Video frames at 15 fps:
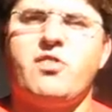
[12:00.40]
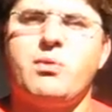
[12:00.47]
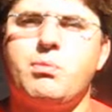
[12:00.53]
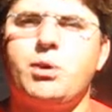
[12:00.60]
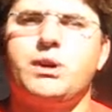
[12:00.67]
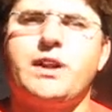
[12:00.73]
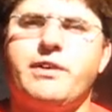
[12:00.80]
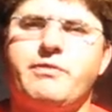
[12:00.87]
for
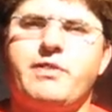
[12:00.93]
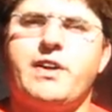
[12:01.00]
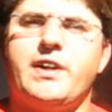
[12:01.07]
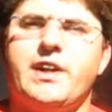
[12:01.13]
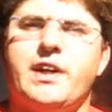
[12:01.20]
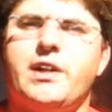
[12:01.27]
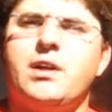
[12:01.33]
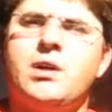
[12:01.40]

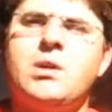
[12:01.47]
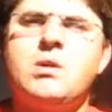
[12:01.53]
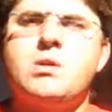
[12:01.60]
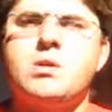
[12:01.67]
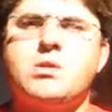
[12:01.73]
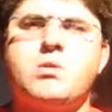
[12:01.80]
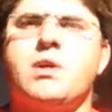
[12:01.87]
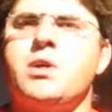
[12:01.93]
multi-threading
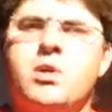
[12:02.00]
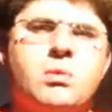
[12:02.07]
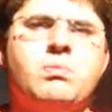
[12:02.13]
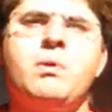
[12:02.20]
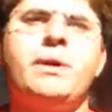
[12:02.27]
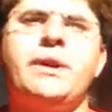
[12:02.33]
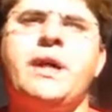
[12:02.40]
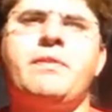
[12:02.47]
to a
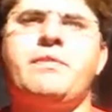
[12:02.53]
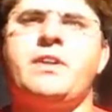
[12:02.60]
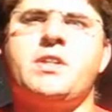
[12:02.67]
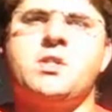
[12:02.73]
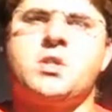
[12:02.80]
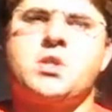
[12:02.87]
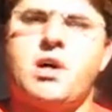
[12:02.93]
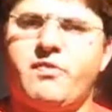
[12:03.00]

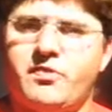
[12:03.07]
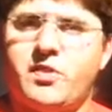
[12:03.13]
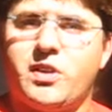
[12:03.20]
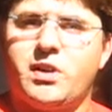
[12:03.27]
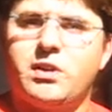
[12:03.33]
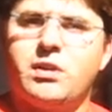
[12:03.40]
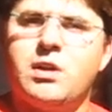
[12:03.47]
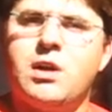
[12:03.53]
non-multi-threaded
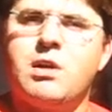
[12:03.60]
software,